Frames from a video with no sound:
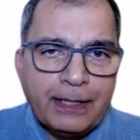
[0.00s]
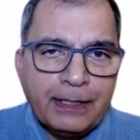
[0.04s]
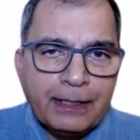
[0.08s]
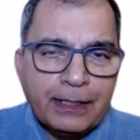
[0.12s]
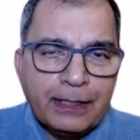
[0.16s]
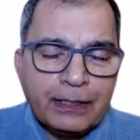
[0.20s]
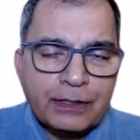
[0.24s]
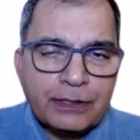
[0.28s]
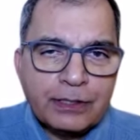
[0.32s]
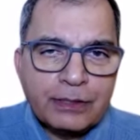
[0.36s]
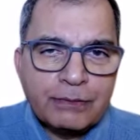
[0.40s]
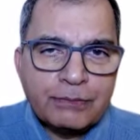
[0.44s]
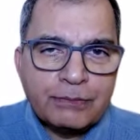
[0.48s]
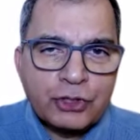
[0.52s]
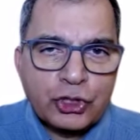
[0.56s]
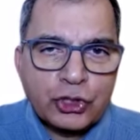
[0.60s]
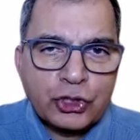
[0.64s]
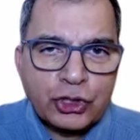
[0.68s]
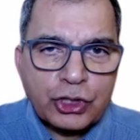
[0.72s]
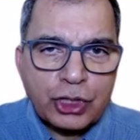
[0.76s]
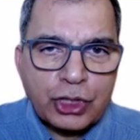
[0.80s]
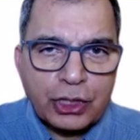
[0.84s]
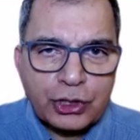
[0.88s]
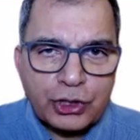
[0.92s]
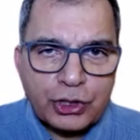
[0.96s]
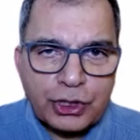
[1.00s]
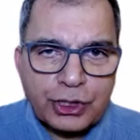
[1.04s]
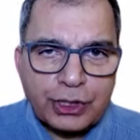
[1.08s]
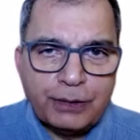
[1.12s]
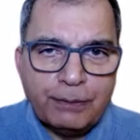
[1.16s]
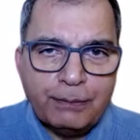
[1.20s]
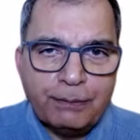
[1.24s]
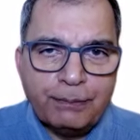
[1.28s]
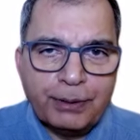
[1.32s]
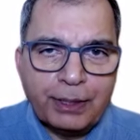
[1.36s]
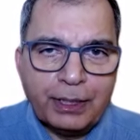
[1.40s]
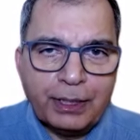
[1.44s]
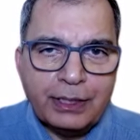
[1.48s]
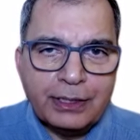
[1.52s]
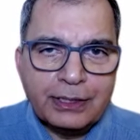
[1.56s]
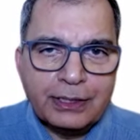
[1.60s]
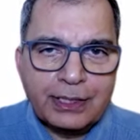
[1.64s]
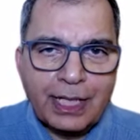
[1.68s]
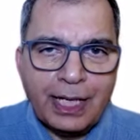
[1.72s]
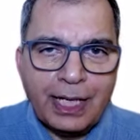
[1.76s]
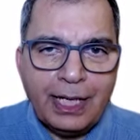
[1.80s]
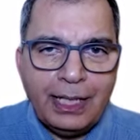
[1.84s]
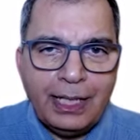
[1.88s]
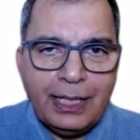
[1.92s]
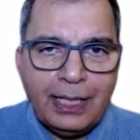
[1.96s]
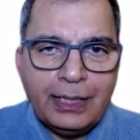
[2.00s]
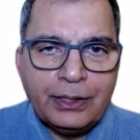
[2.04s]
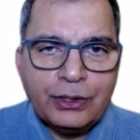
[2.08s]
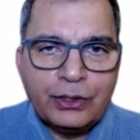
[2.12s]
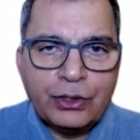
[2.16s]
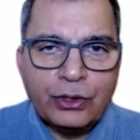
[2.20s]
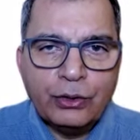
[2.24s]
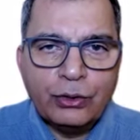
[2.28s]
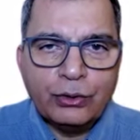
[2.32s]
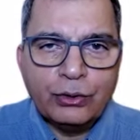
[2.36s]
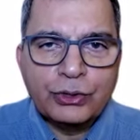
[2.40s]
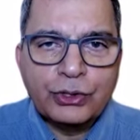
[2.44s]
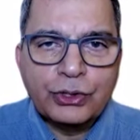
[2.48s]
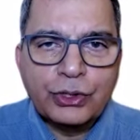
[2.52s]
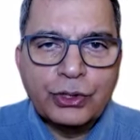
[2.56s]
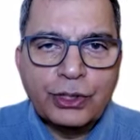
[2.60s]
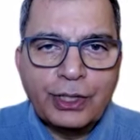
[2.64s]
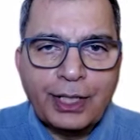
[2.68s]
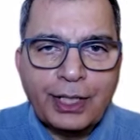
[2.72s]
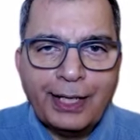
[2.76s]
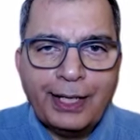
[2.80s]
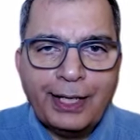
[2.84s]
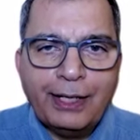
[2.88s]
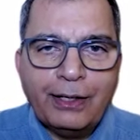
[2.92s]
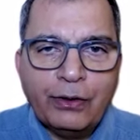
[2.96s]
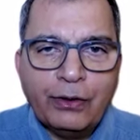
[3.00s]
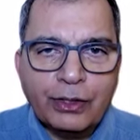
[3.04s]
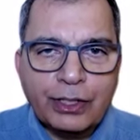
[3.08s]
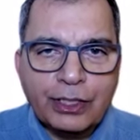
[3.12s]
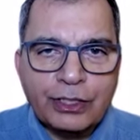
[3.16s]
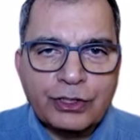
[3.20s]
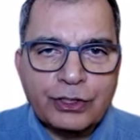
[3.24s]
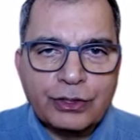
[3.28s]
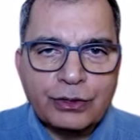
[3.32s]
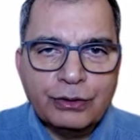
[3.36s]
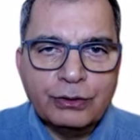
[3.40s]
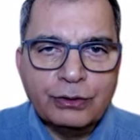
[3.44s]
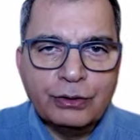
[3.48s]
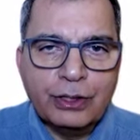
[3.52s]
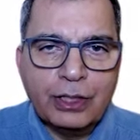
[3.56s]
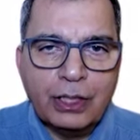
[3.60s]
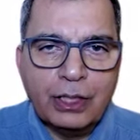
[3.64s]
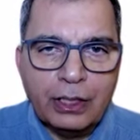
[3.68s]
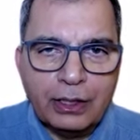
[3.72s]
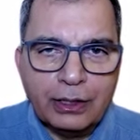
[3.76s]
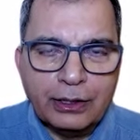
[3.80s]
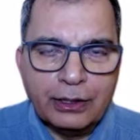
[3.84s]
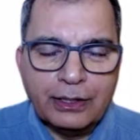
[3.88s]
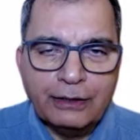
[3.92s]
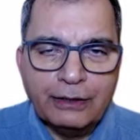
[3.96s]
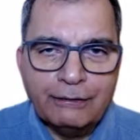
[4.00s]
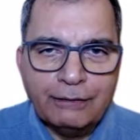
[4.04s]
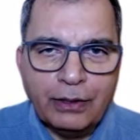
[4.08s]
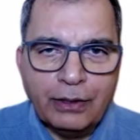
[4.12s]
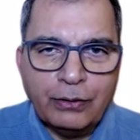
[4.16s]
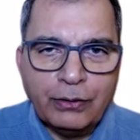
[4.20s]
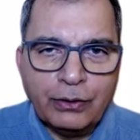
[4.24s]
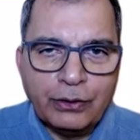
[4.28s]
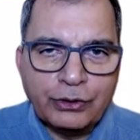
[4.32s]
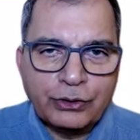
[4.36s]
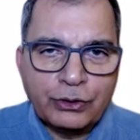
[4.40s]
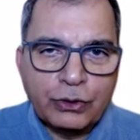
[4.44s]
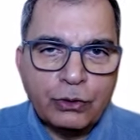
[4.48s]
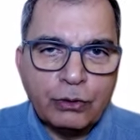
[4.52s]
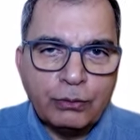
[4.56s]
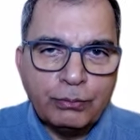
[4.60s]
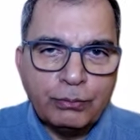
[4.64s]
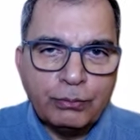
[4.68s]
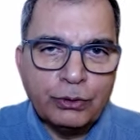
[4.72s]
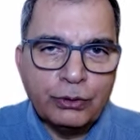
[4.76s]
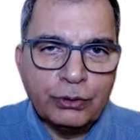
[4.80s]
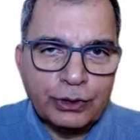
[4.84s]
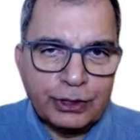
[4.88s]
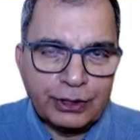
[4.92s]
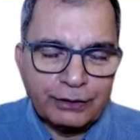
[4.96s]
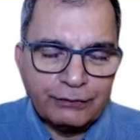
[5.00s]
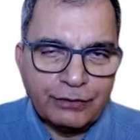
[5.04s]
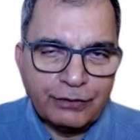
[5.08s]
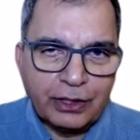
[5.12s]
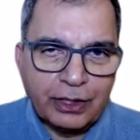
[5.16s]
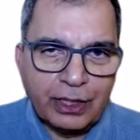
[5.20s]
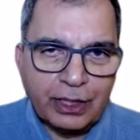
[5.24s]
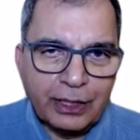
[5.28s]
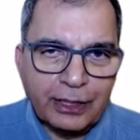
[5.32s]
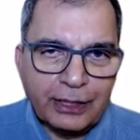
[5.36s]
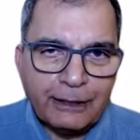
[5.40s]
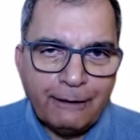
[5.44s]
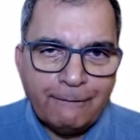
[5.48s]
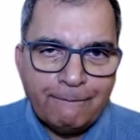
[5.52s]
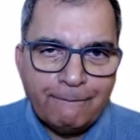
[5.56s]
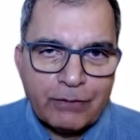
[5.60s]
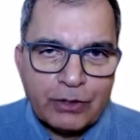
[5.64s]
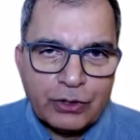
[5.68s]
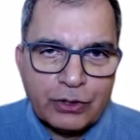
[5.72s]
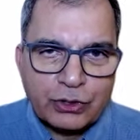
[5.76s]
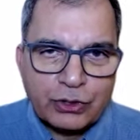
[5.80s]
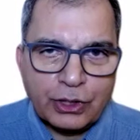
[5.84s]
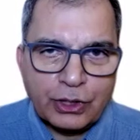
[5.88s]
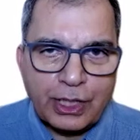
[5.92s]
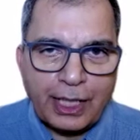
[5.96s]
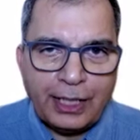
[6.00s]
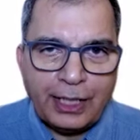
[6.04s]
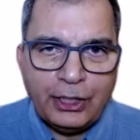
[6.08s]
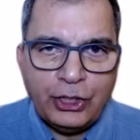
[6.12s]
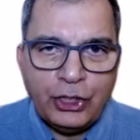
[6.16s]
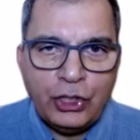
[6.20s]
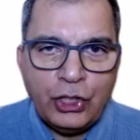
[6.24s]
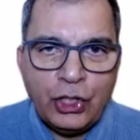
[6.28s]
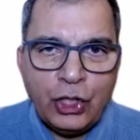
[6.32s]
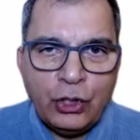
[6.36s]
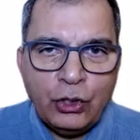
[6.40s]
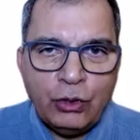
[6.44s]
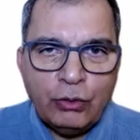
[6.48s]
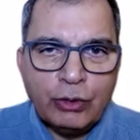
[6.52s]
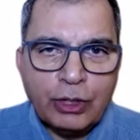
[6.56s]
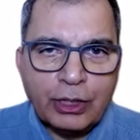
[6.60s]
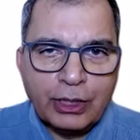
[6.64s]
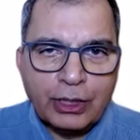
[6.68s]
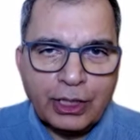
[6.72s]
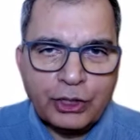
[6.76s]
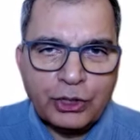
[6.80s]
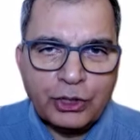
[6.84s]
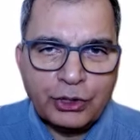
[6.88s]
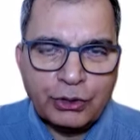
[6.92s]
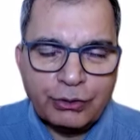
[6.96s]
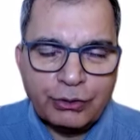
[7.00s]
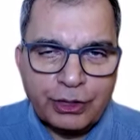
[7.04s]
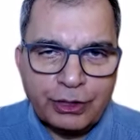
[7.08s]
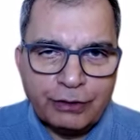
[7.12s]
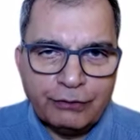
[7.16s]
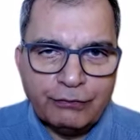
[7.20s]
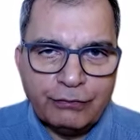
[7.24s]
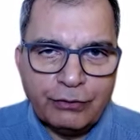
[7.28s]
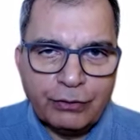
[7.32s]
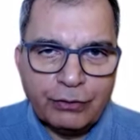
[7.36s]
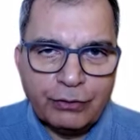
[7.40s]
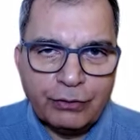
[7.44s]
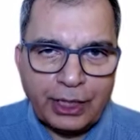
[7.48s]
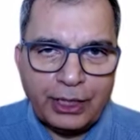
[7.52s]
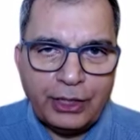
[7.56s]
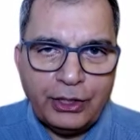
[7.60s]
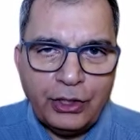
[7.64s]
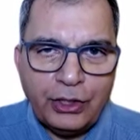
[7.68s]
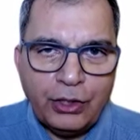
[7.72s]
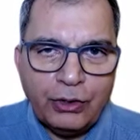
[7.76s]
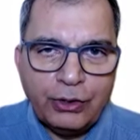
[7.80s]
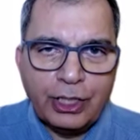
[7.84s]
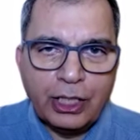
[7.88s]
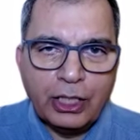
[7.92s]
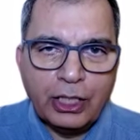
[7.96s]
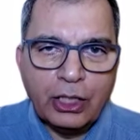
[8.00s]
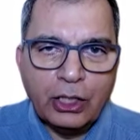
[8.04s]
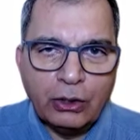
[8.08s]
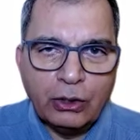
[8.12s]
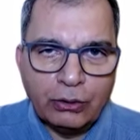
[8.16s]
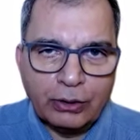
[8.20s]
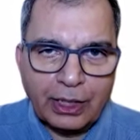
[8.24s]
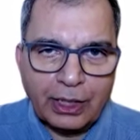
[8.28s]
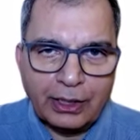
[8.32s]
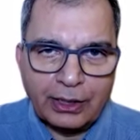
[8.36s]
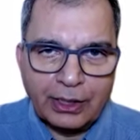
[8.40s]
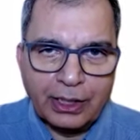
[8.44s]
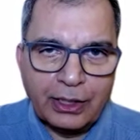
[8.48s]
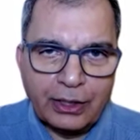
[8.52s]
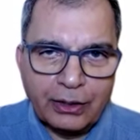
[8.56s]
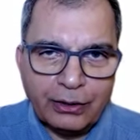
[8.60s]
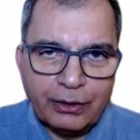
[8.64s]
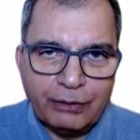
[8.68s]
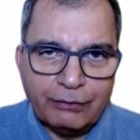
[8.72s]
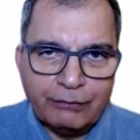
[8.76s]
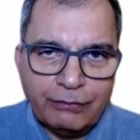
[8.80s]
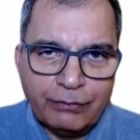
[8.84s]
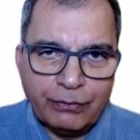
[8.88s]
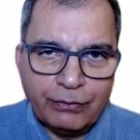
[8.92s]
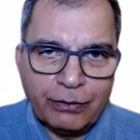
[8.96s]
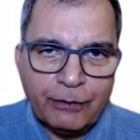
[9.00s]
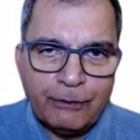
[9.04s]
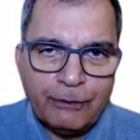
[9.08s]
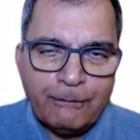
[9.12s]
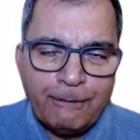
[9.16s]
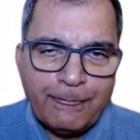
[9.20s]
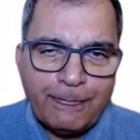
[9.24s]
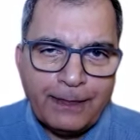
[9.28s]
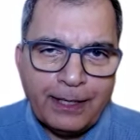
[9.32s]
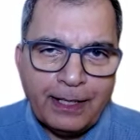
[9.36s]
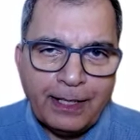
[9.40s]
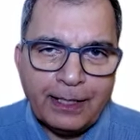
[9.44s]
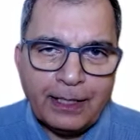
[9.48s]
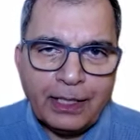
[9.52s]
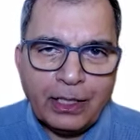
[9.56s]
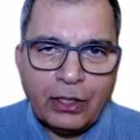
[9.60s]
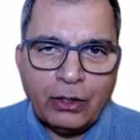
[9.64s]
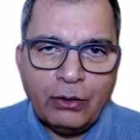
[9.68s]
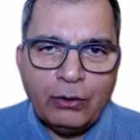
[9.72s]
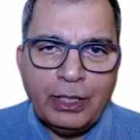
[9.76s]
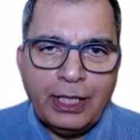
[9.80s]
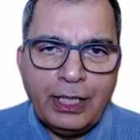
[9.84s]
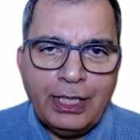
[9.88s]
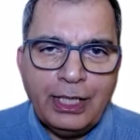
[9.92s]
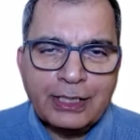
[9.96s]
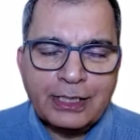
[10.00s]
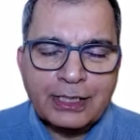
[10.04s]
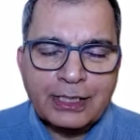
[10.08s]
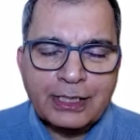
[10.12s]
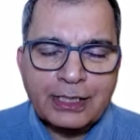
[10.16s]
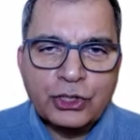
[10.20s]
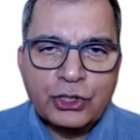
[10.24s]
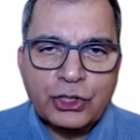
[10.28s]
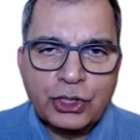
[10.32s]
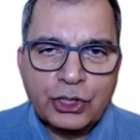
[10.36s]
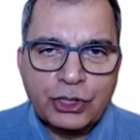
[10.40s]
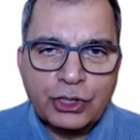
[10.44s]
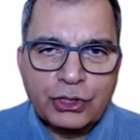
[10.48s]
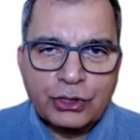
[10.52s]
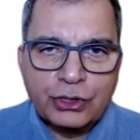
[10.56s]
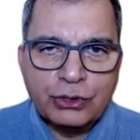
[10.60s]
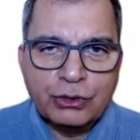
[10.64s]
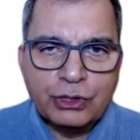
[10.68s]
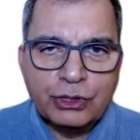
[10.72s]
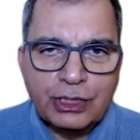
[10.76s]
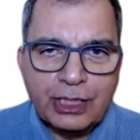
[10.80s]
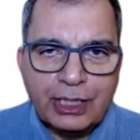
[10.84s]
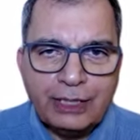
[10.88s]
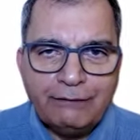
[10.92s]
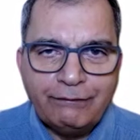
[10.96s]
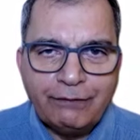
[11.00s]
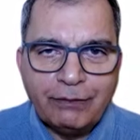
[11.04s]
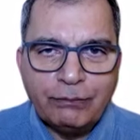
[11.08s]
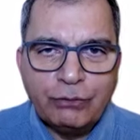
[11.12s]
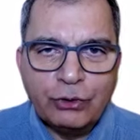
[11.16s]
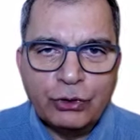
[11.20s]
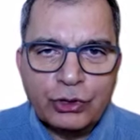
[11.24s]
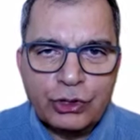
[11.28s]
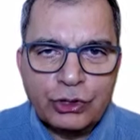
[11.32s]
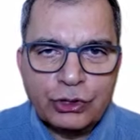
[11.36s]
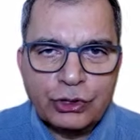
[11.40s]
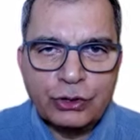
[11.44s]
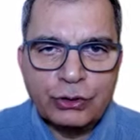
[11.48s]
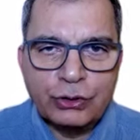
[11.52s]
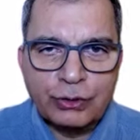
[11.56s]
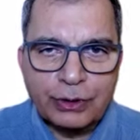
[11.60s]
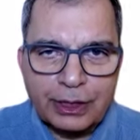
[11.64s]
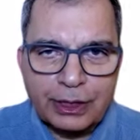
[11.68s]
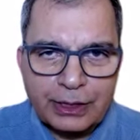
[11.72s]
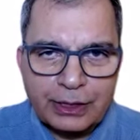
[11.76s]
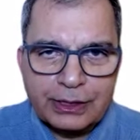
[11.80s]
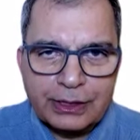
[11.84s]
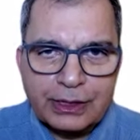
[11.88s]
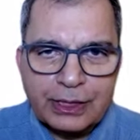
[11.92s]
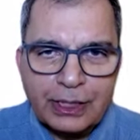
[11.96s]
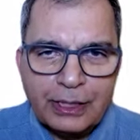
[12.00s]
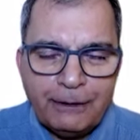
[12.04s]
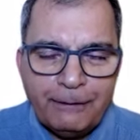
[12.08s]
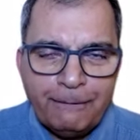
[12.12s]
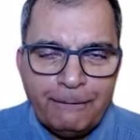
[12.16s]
There's some structure in place, and also they've got a scorecard or a scoreboard, if you like. So they know what they're shooting for. They know the goal that they're going for, and the goal isn't just to deliver more stories.